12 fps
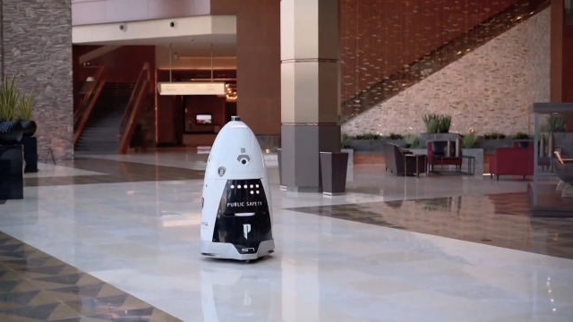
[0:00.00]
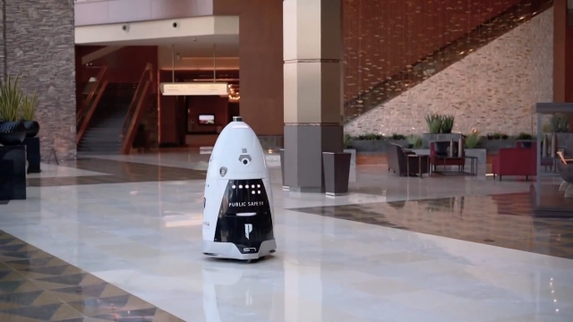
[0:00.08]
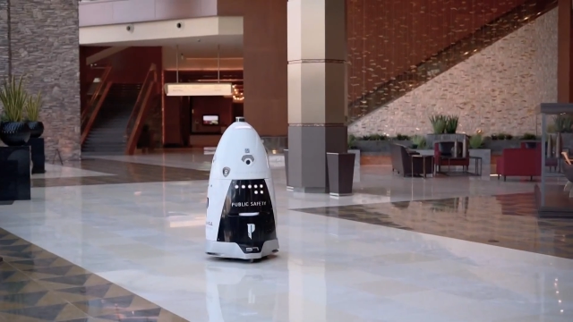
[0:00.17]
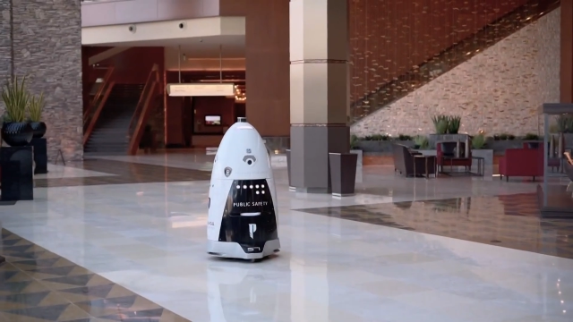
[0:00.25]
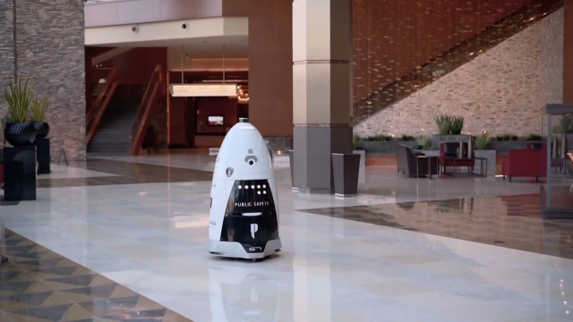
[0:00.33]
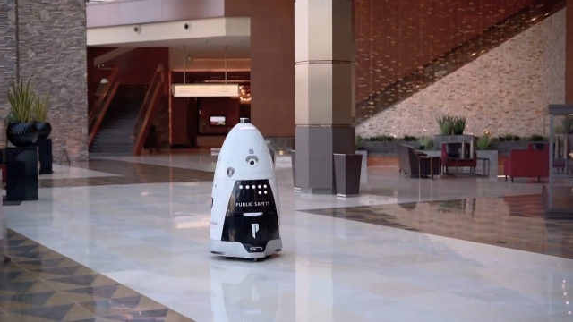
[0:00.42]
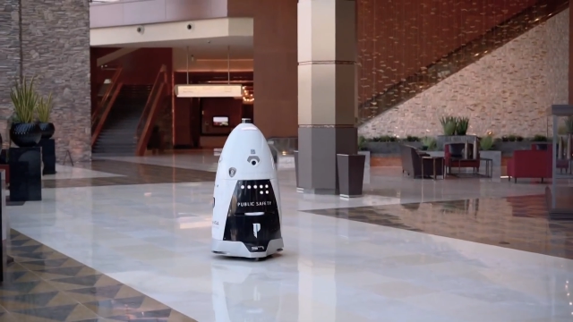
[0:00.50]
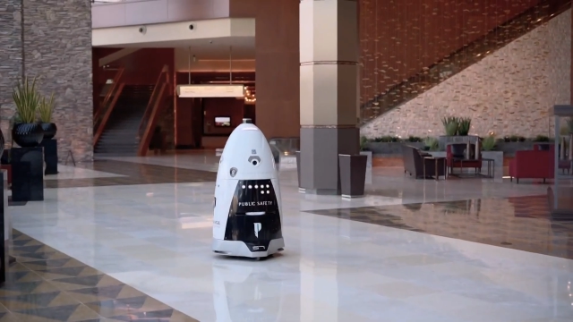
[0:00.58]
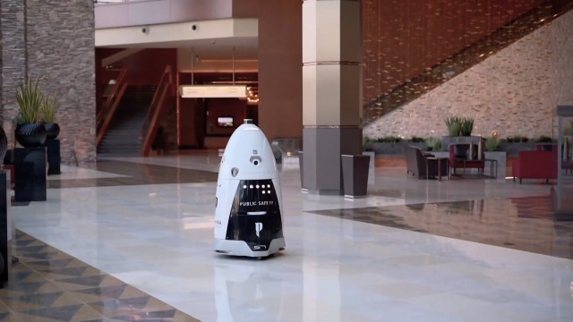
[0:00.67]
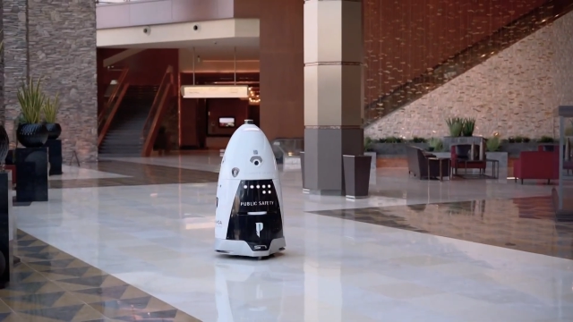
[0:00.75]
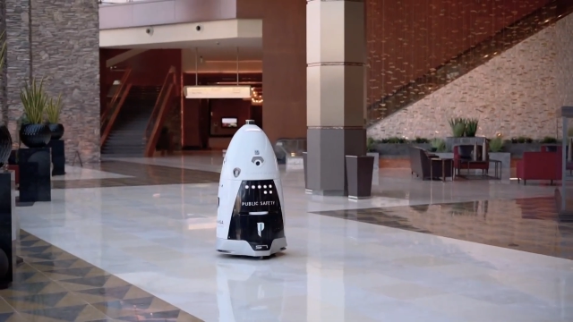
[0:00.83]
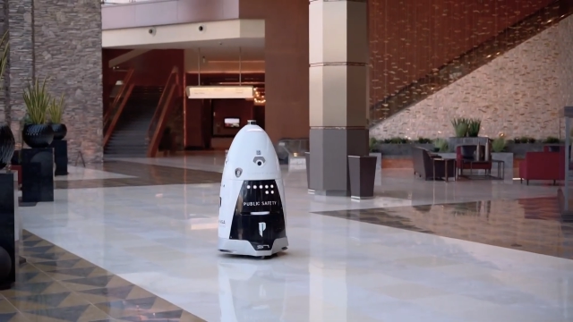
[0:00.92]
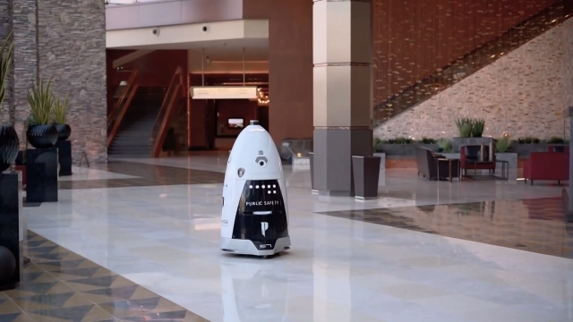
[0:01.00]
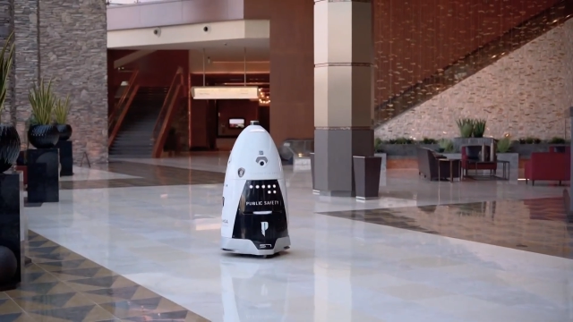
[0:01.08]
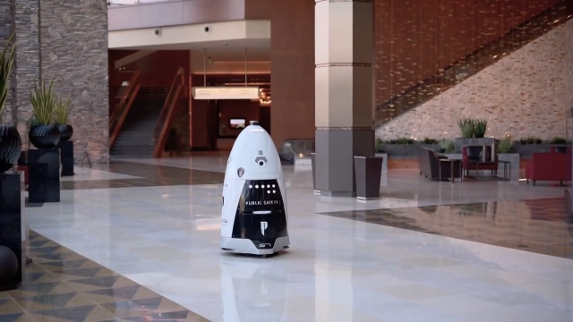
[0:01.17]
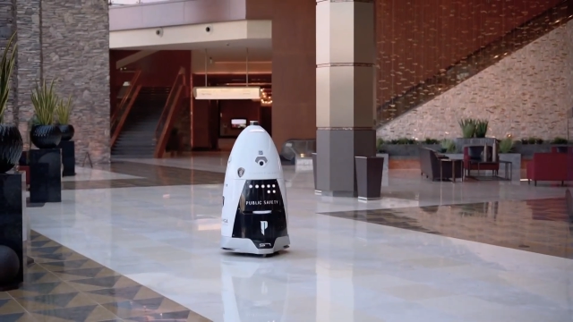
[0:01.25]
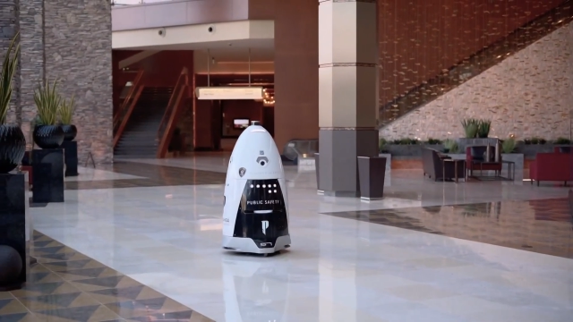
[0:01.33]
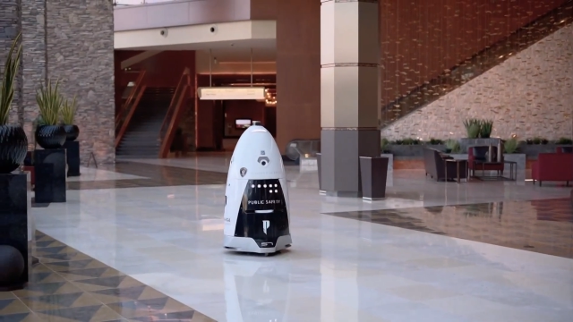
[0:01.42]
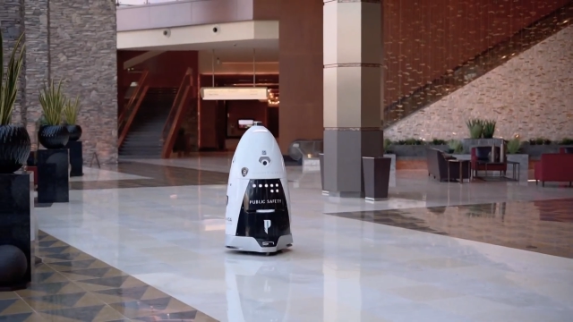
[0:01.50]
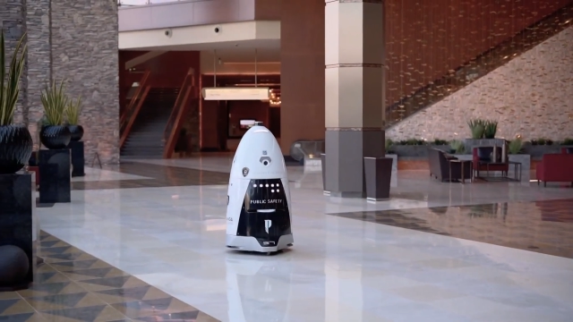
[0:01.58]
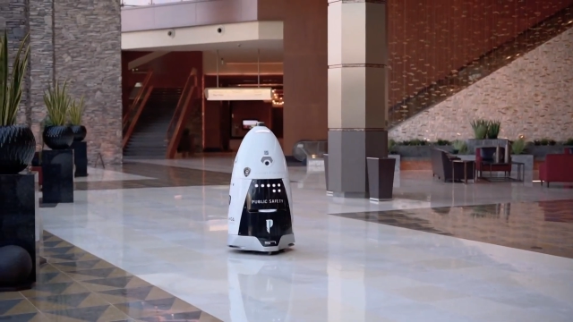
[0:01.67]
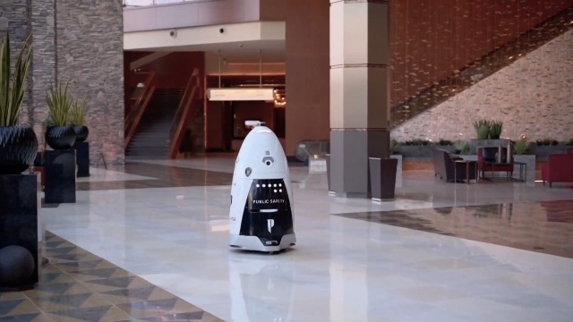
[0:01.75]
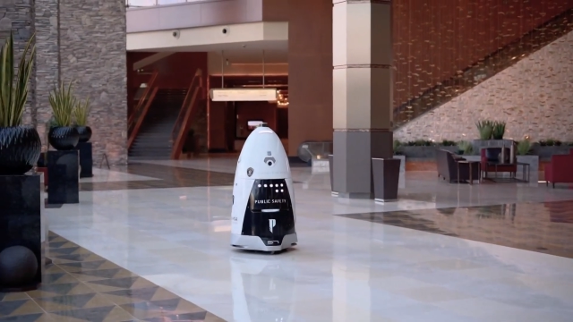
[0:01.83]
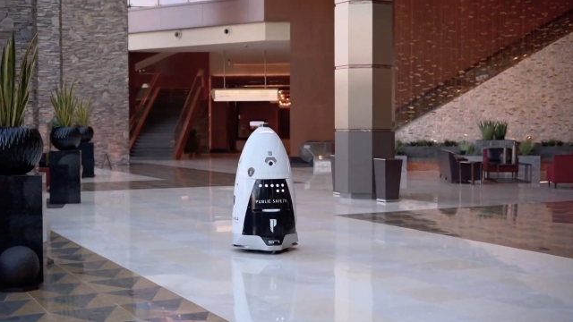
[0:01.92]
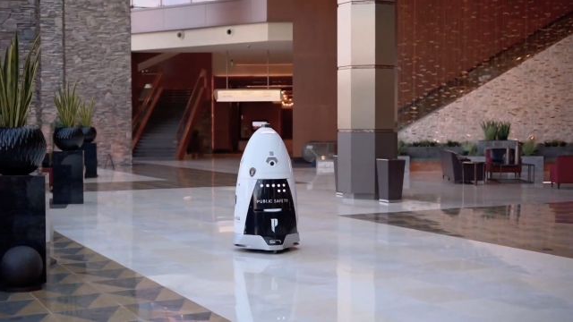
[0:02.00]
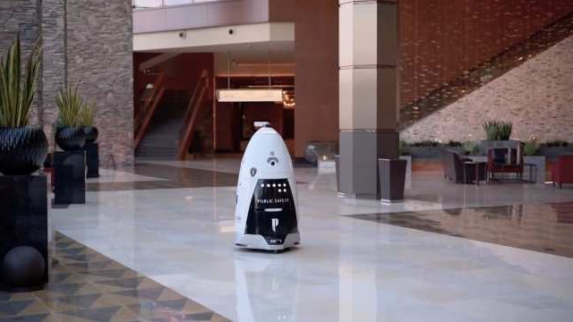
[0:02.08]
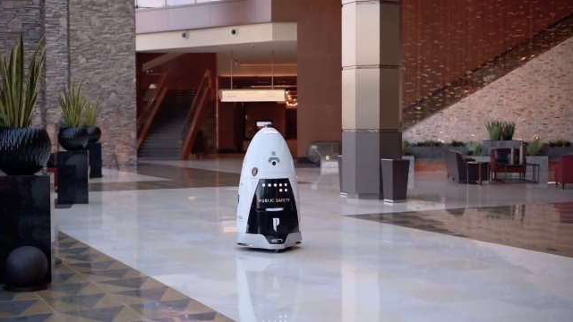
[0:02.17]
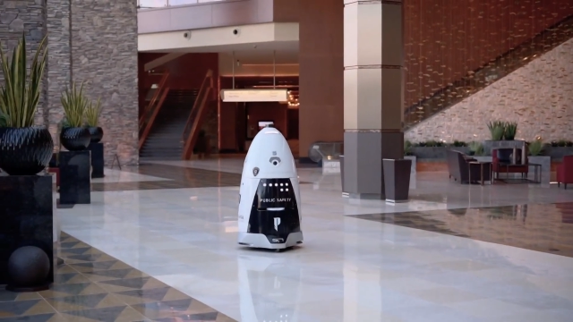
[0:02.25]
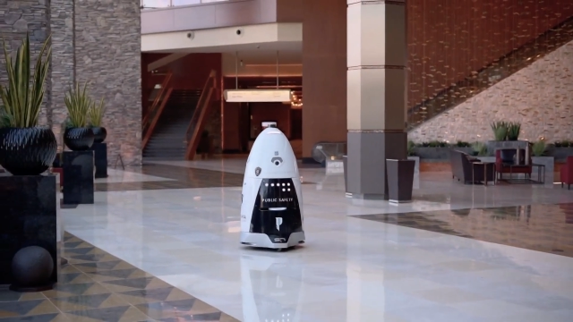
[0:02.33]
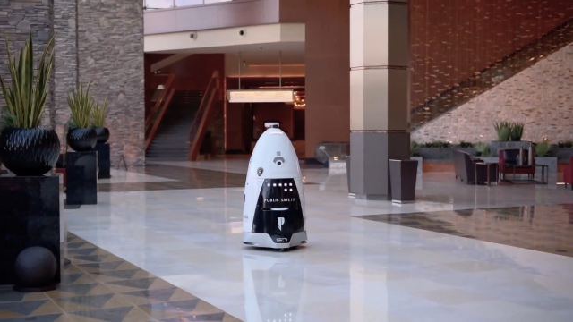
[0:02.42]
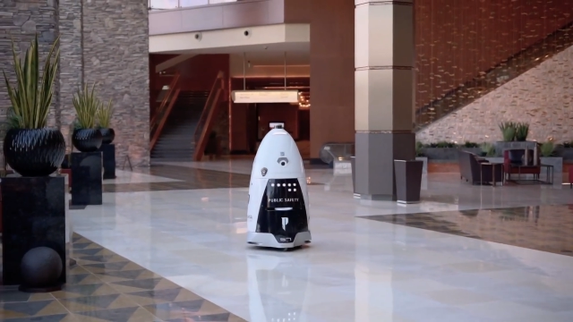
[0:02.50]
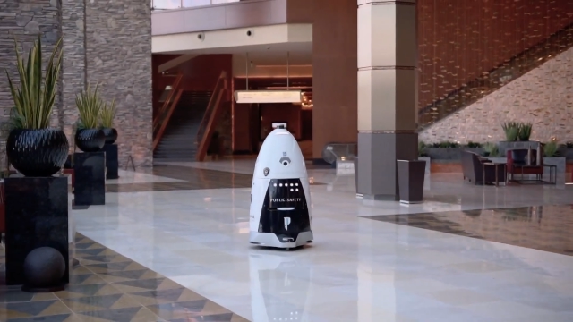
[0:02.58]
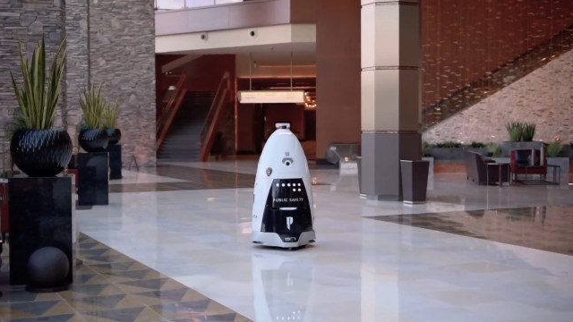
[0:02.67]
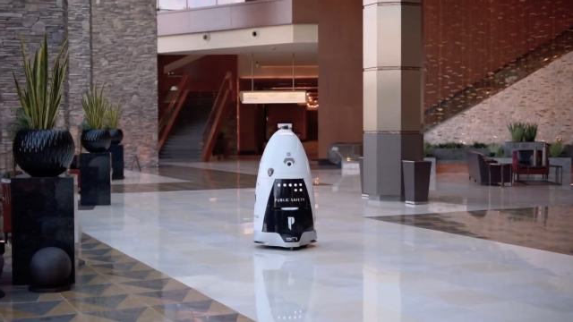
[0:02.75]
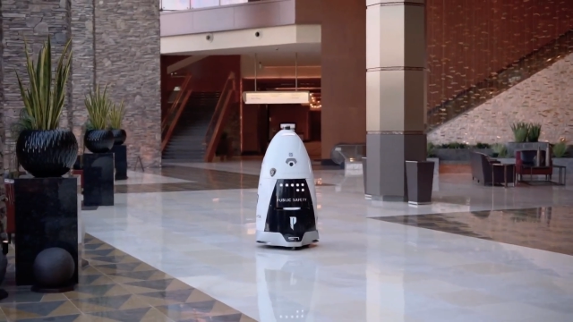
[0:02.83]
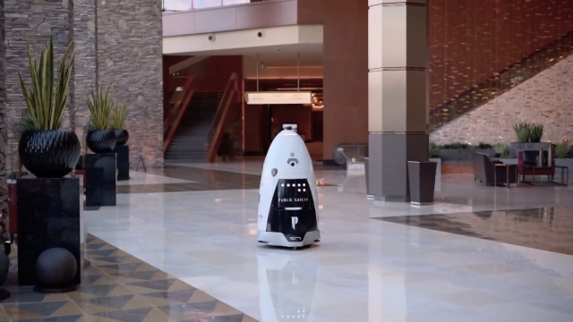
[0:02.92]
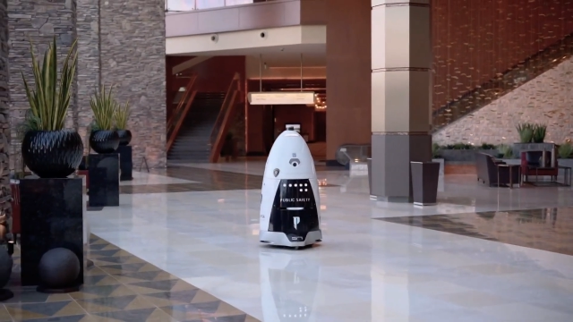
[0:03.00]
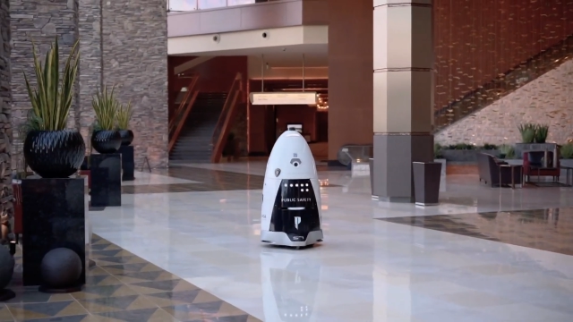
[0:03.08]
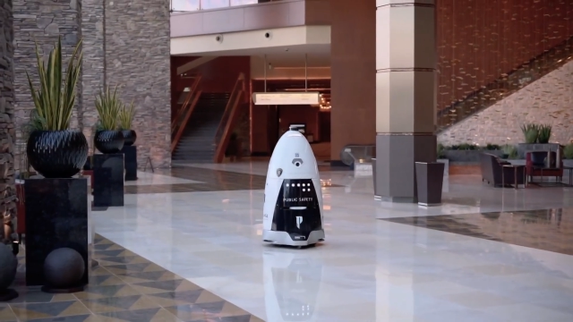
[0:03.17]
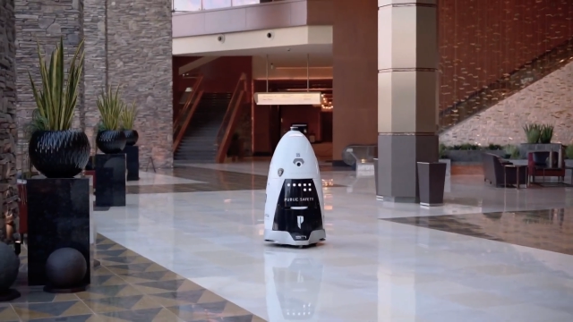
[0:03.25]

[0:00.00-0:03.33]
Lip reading: No face is visible, so there are no lips to read.